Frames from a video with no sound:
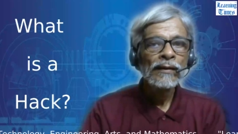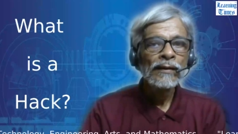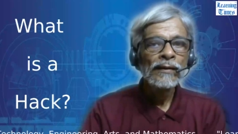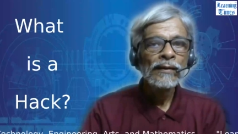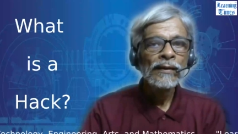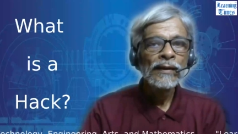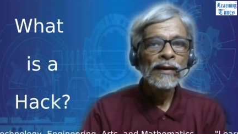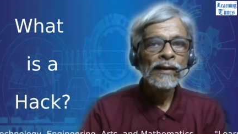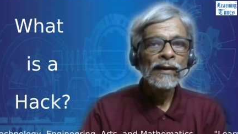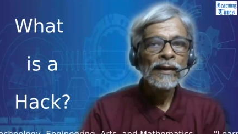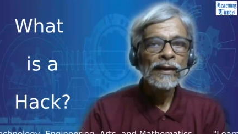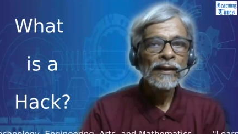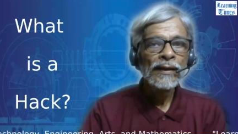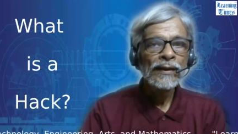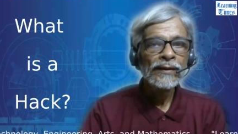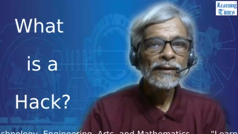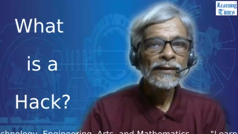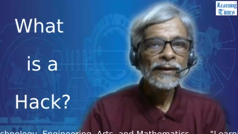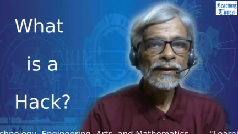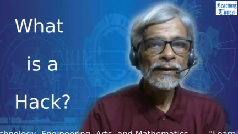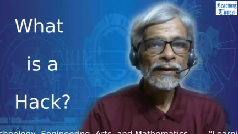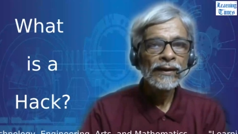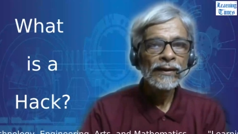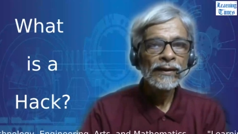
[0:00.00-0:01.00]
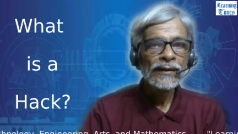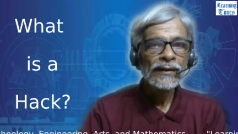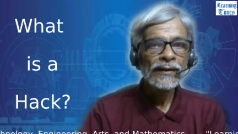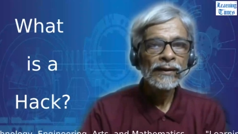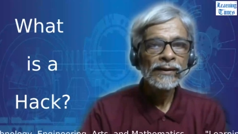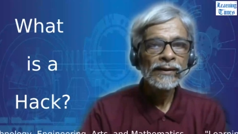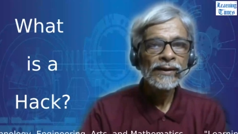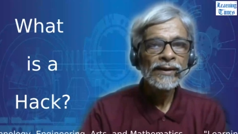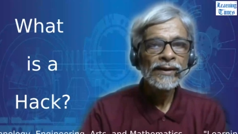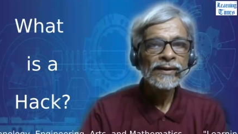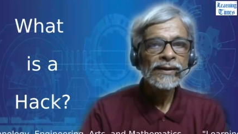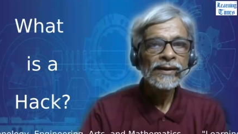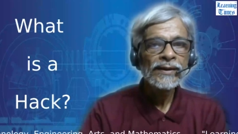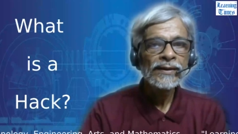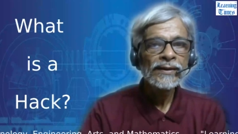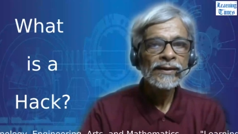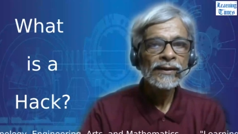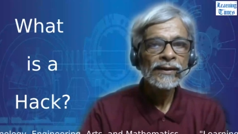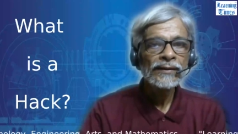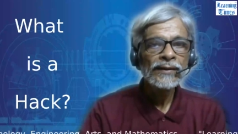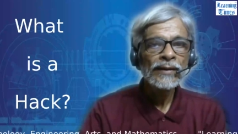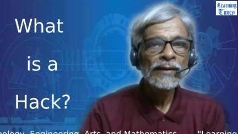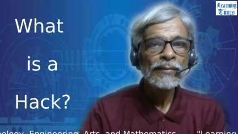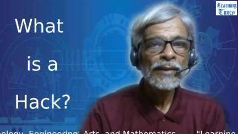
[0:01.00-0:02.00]
Hey there, this is
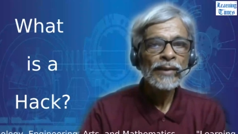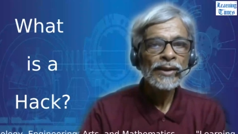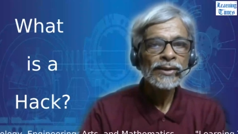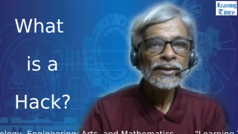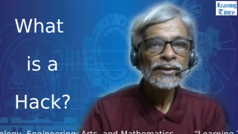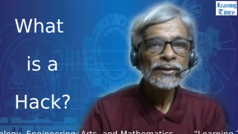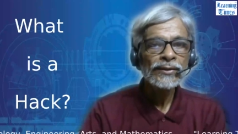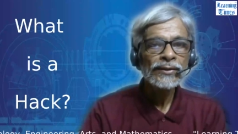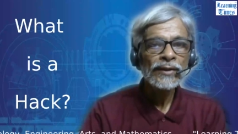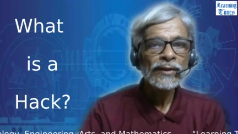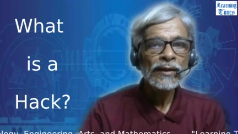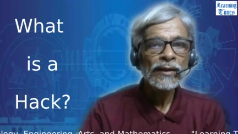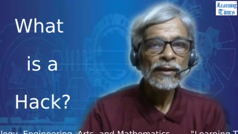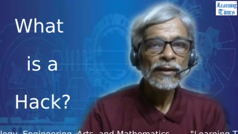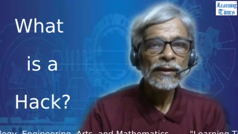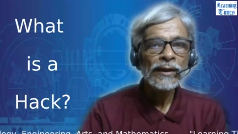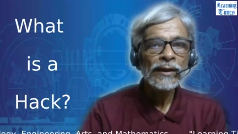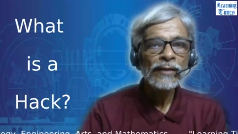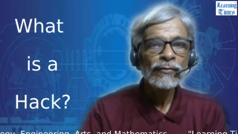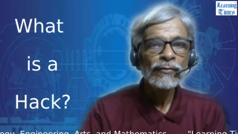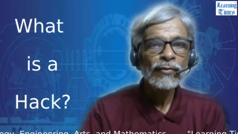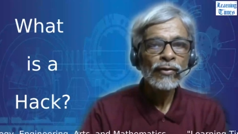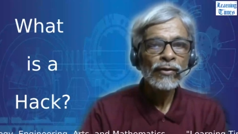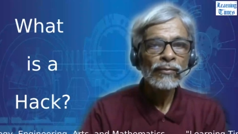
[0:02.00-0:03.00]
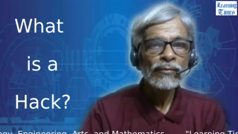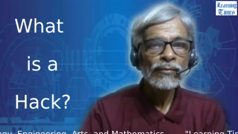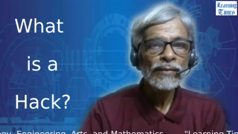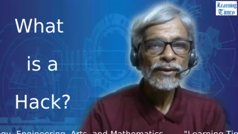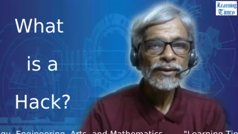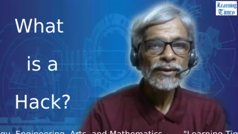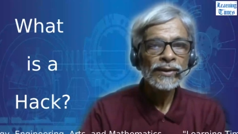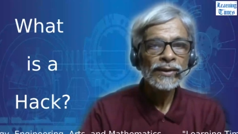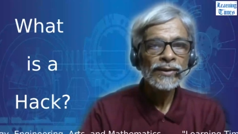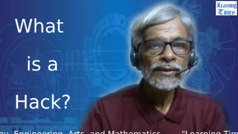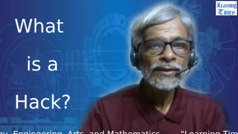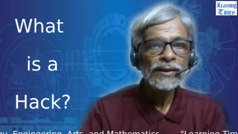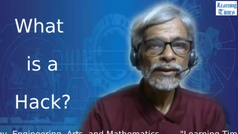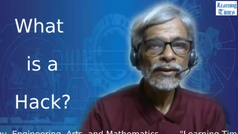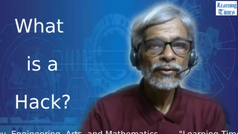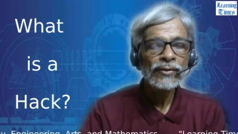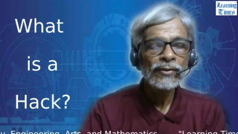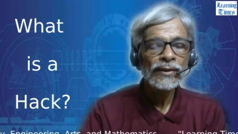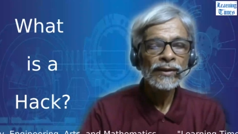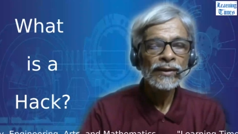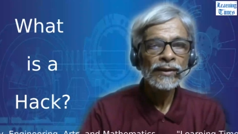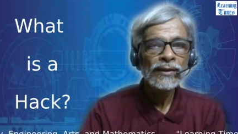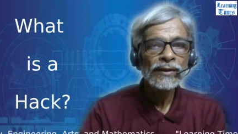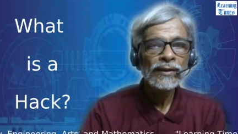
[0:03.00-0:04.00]
Debesh, the information
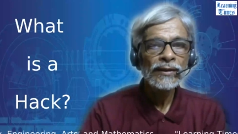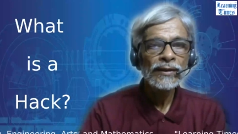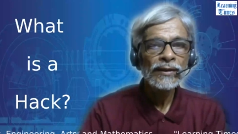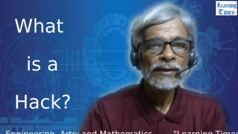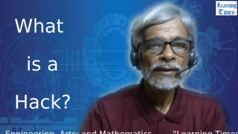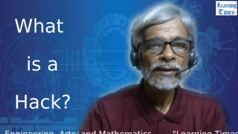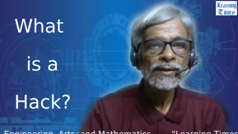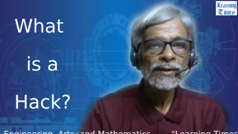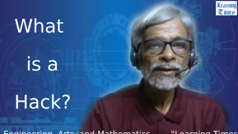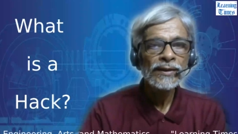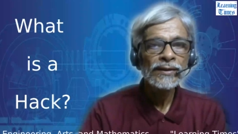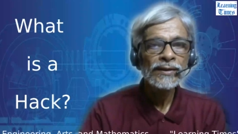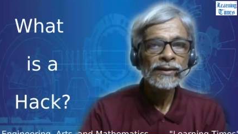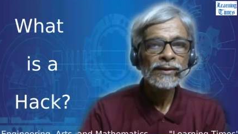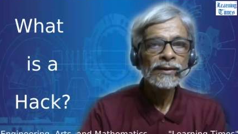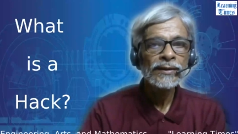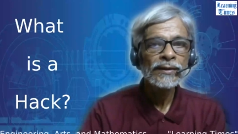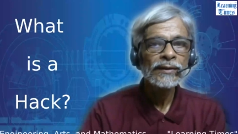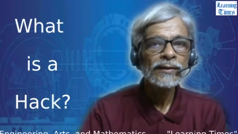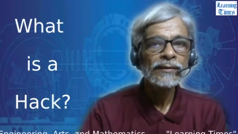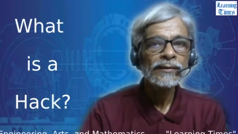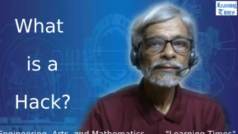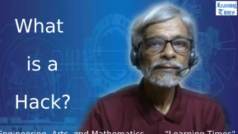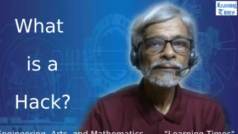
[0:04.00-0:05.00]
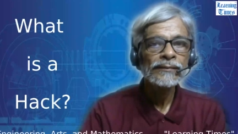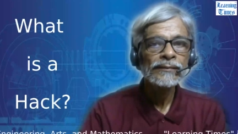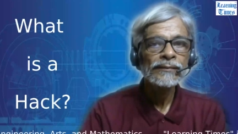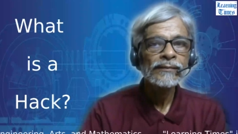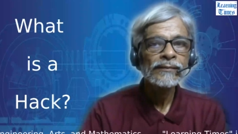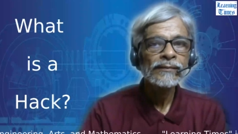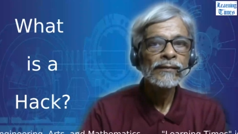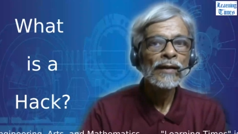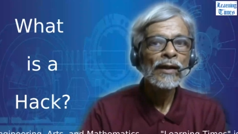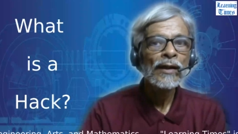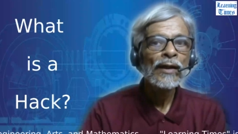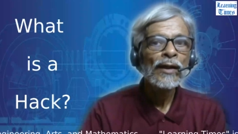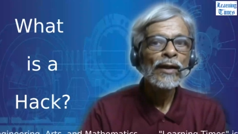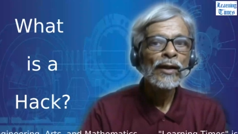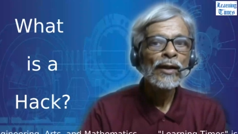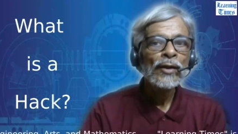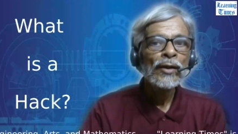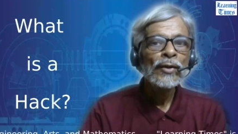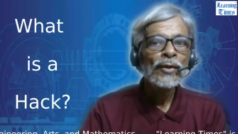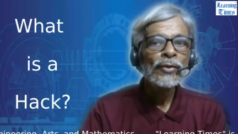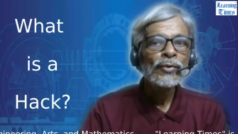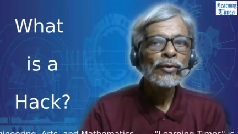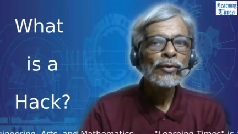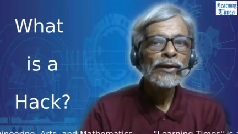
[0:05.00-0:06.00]
security researcher.
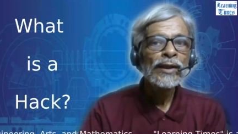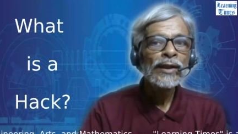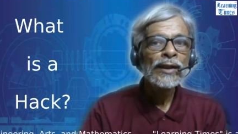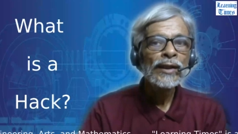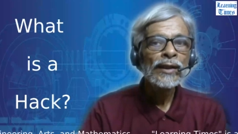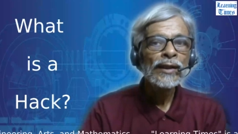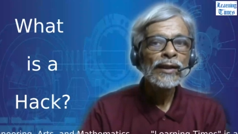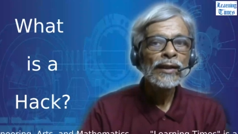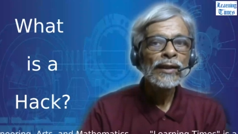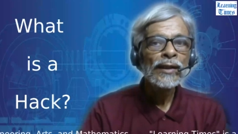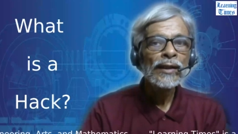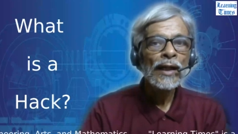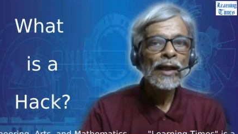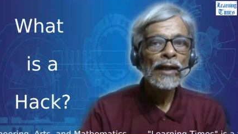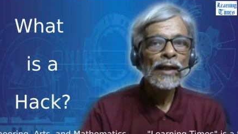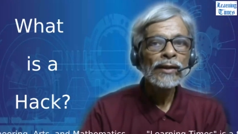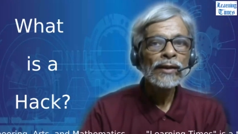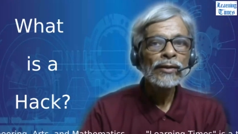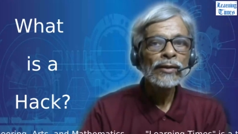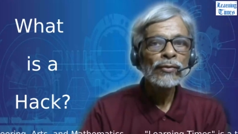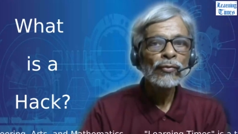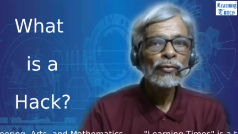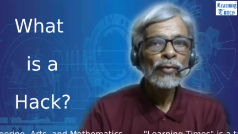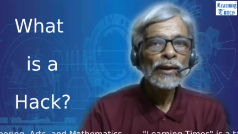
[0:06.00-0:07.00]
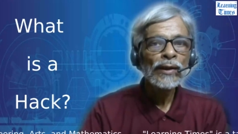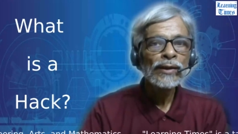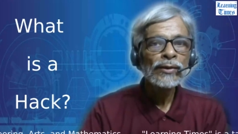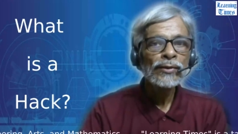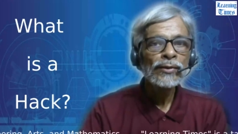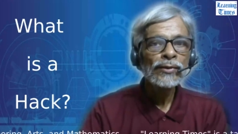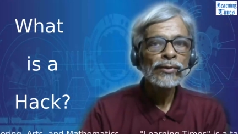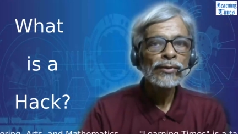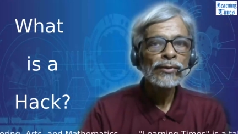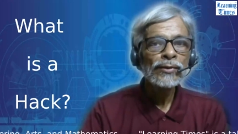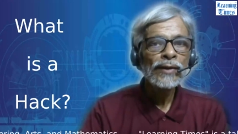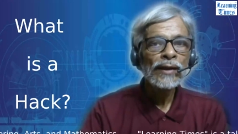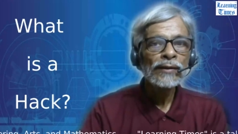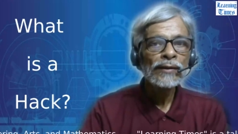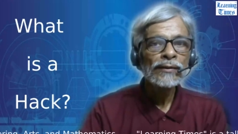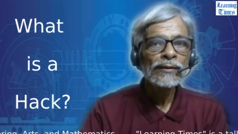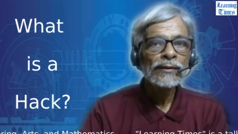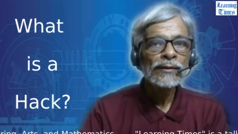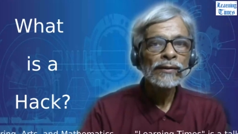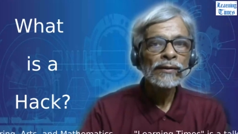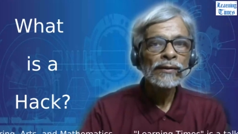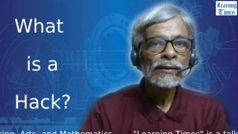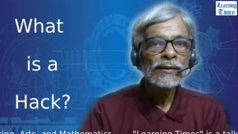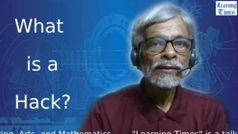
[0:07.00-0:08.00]
Today I want to
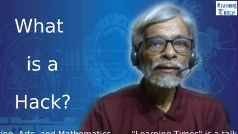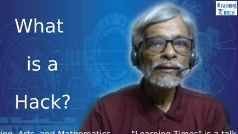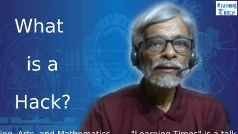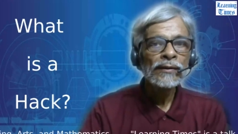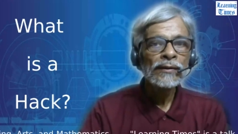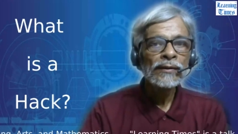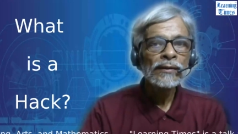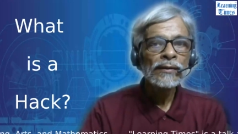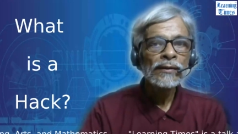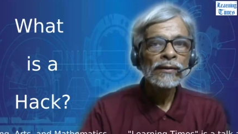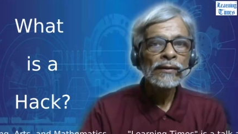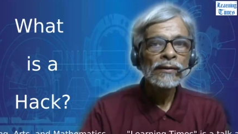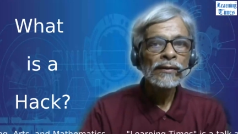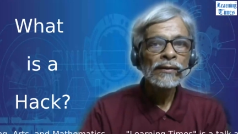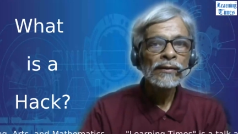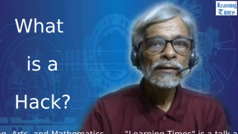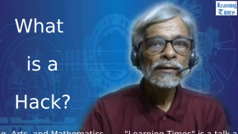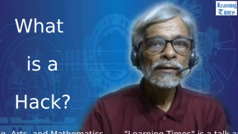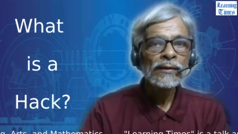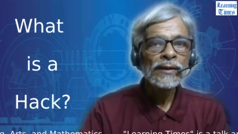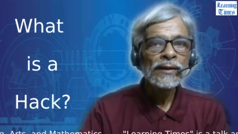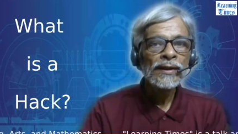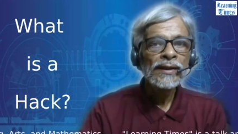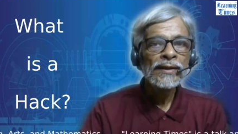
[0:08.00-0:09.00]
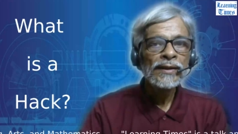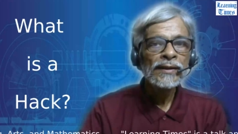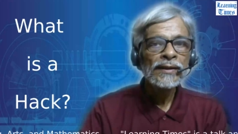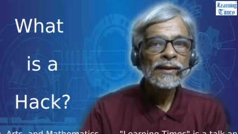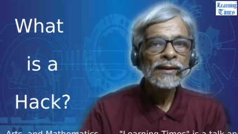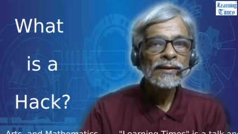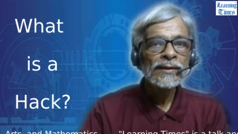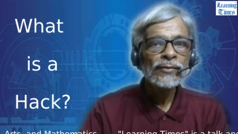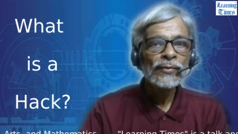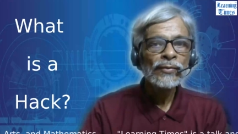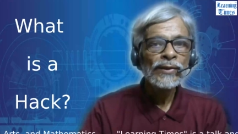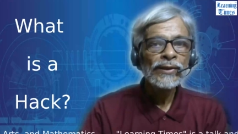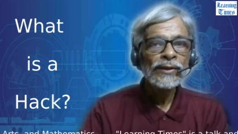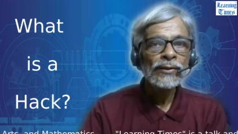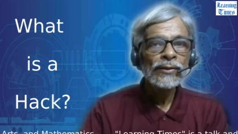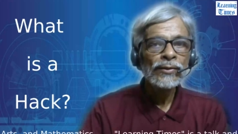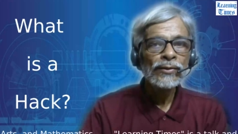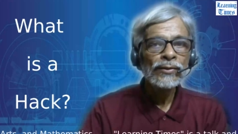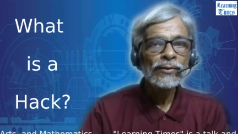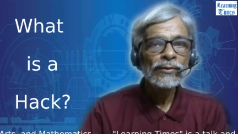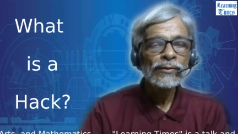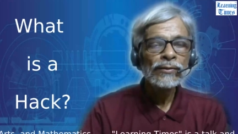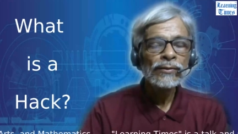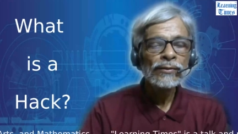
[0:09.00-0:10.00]
discuss with you
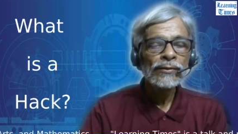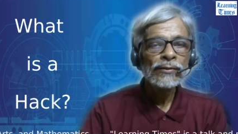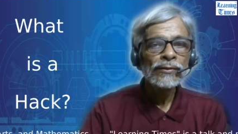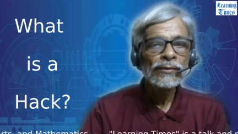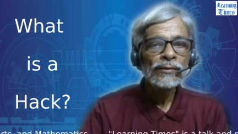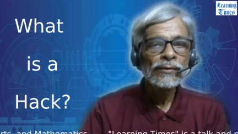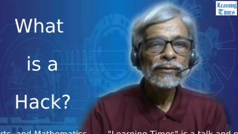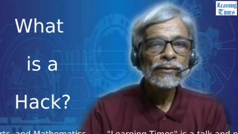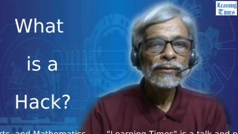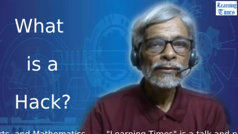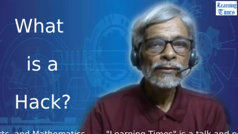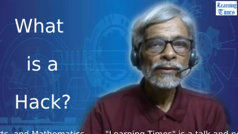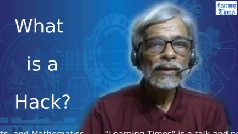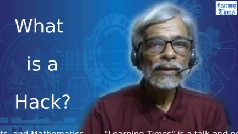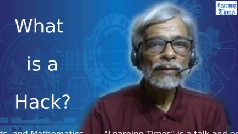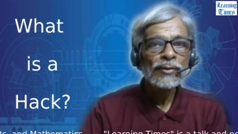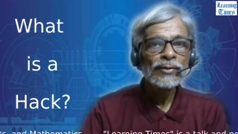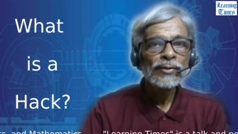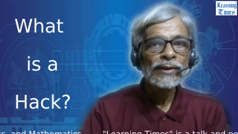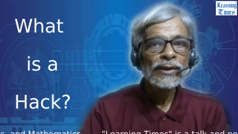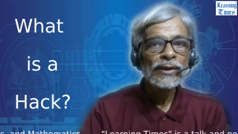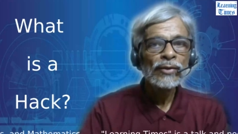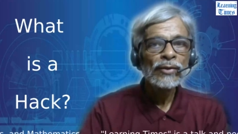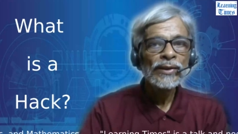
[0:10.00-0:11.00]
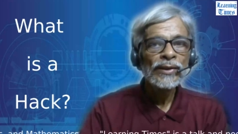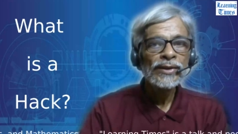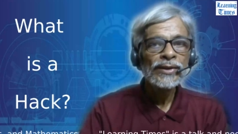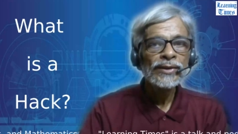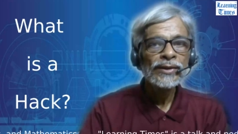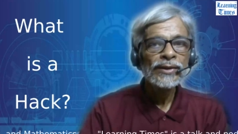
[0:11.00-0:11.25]
about a question,